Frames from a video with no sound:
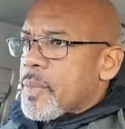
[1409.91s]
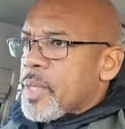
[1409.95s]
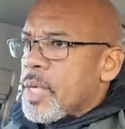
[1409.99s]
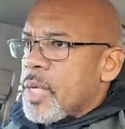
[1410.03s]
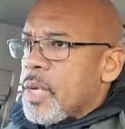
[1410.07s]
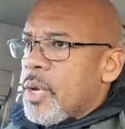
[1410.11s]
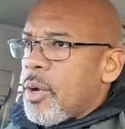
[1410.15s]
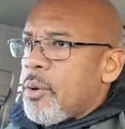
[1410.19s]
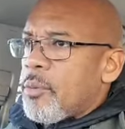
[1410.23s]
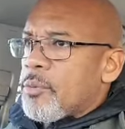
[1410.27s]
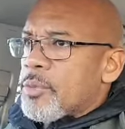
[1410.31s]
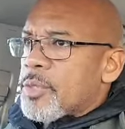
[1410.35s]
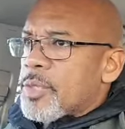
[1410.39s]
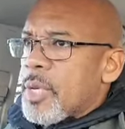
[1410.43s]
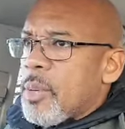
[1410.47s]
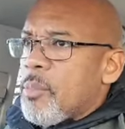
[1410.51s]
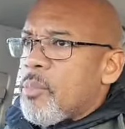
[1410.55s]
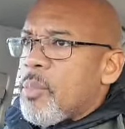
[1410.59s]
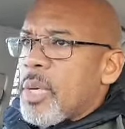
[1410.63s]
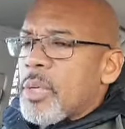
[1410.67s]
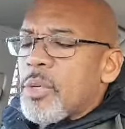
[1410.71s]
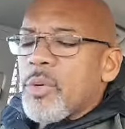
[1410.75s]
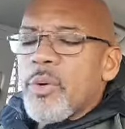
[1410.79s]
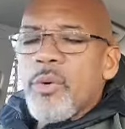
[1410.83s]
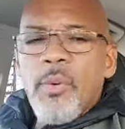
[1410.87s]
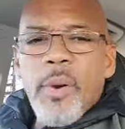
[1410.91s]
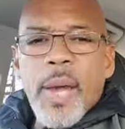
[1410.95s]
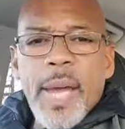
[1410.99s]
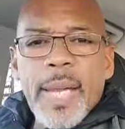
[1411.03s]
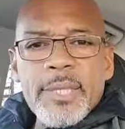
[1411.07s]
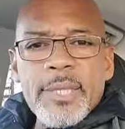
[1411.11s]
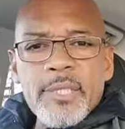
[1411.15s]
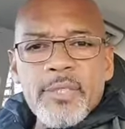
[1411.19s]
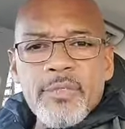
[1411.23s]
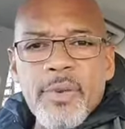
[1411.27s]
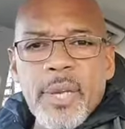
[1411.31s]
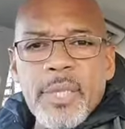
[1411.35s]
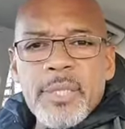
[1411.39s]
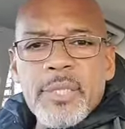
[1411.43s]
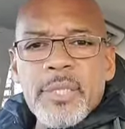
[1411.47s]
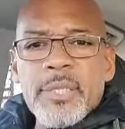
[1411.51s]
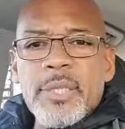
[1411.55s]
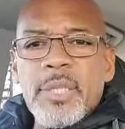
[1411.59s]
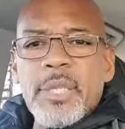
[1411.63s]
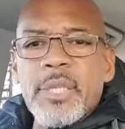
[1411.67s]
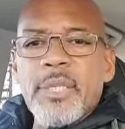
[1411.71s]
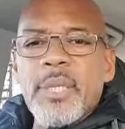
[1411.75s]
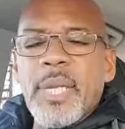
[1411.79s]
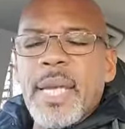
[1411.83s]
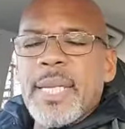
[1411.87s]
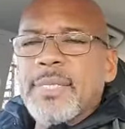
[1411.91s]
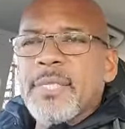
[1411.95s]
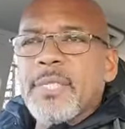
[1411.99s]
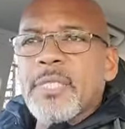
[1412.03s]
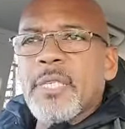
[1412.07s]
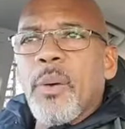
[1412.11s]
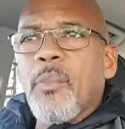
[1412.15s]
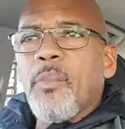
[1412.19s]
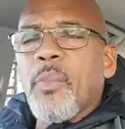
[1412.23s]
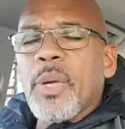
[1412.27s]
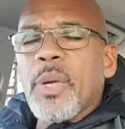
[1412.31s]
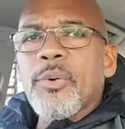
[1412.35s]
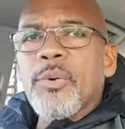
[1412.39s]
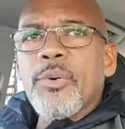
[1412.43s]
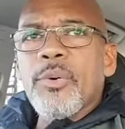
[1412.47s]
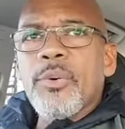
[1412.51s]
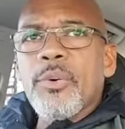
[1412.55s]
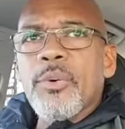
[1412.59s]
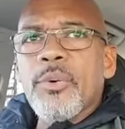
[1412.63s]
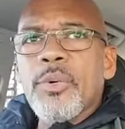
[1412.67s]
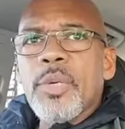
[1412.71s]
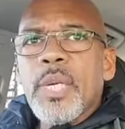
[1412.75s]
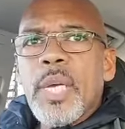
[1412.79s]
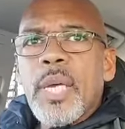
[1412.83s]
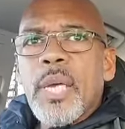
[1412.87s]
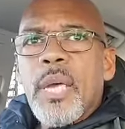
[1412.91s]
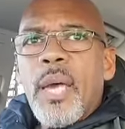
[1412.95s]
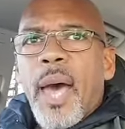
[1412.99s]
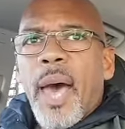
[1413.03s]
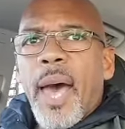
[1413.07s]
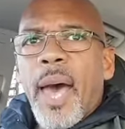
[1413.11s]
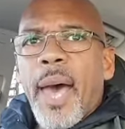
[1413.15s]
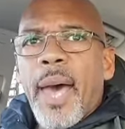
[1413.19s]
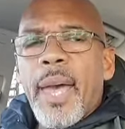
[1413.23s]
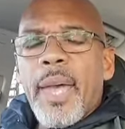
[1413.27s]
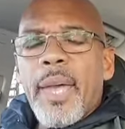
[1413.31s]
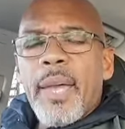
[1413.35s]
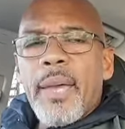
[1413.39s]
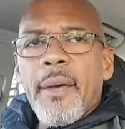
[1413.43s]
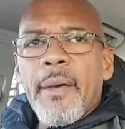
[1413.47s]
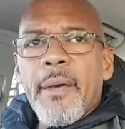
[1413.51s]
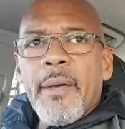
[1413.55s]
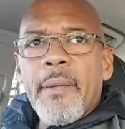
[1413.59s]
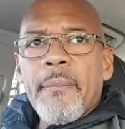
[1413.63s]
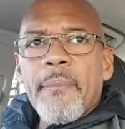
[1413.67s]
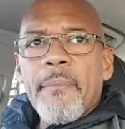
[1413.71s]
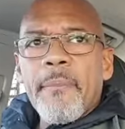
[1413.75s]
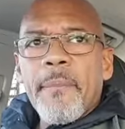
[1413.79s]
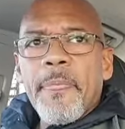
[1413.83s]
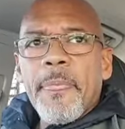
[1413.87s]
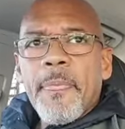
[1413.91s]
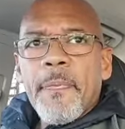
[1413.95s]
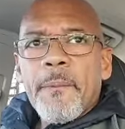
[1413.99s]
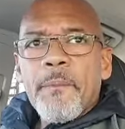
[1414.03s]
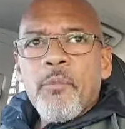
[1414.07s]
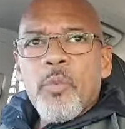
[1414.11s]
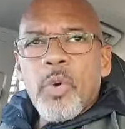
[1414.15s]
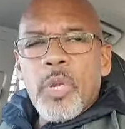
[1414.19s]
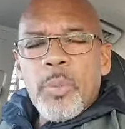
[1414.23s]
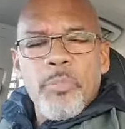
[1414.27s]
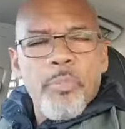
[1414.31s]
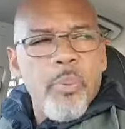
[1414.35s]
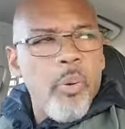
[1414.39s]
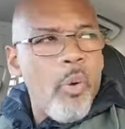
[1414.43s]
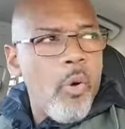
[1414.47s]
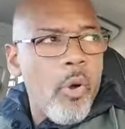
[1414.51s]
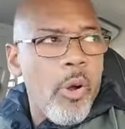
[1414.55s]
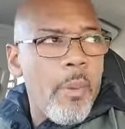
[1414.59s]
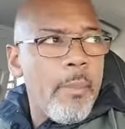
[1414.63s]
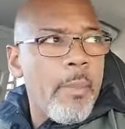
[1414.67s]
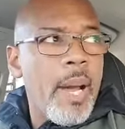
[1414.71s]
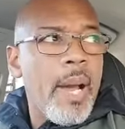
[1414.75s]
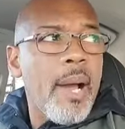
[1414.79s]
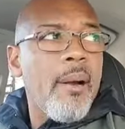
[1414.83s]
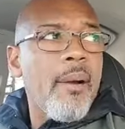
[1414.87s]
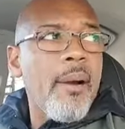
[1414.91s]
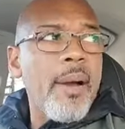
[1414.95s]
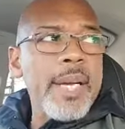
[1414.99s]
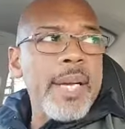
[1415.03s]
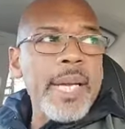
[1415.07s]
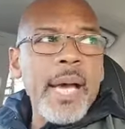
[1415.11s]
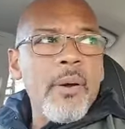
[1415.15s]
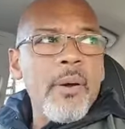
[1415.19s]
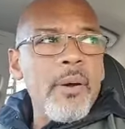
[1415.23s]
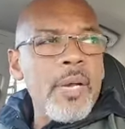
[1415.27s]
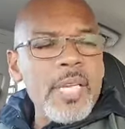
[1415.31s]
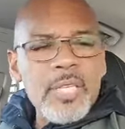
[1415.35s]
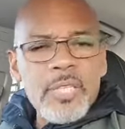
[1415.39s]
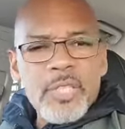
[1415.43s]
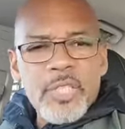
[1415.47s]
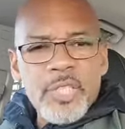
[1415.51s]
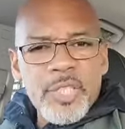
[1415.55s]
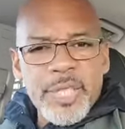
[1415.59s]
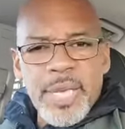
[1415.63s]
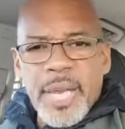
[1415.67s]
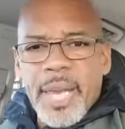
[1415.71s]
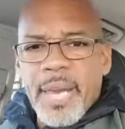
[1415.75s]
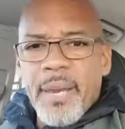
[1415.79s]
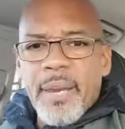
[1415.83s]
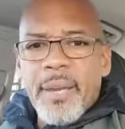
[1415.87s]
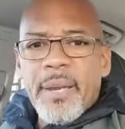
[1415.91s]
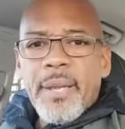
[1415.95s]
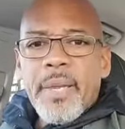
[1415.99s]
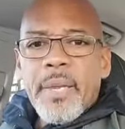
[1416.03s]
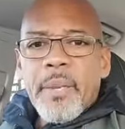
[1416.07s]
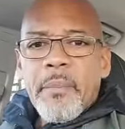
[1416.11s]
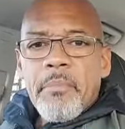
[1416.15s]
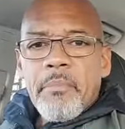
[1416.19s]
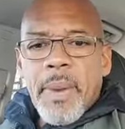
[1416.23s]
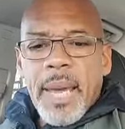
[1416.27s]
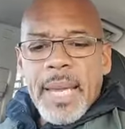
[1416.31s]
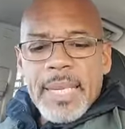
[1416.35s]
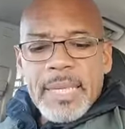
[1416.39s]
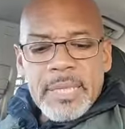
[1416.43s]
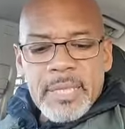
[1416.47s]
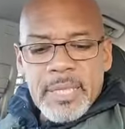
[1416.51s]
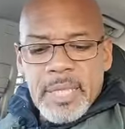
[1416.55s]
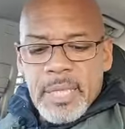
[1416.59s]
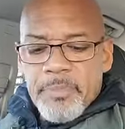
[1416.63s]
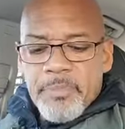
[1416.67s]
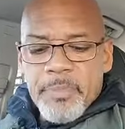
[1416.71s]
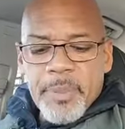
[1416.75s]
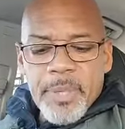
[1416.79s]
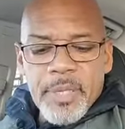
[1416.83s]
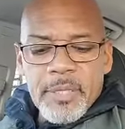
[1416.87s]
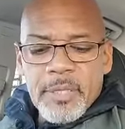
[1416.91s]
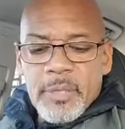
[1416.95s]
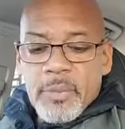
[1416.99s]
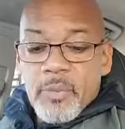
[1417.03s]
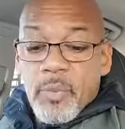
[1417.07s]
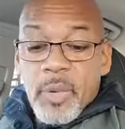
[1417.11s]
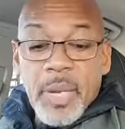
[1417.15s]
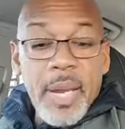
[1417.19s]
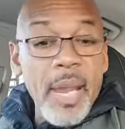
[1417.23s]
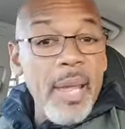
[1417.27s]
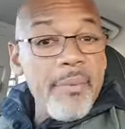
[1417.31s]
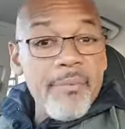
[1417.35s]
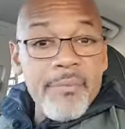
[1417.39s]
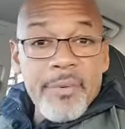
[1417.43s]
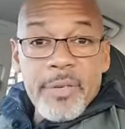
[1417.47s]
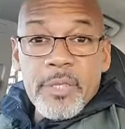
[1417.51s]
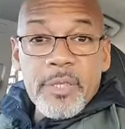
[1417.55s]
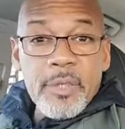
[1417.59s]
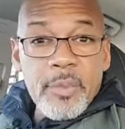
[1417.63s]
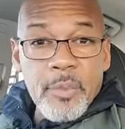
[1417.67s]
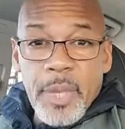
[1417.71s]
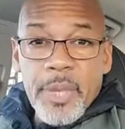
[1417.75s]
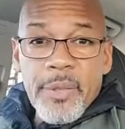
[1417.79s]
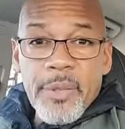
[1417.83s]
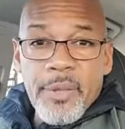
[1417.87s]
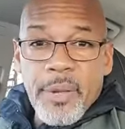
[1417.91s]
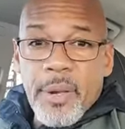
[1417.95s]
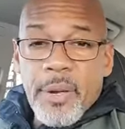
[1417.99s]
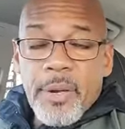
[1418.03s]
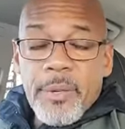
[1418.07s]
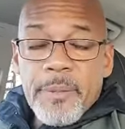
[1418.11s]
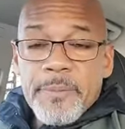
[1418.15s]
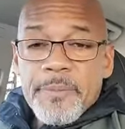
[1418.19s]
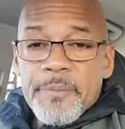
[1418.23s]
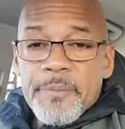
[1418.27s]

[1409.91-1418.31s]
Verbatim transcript: you know, someone who I trusted, and someone who I um, would pour my heart out and share my deepest whatevers with her.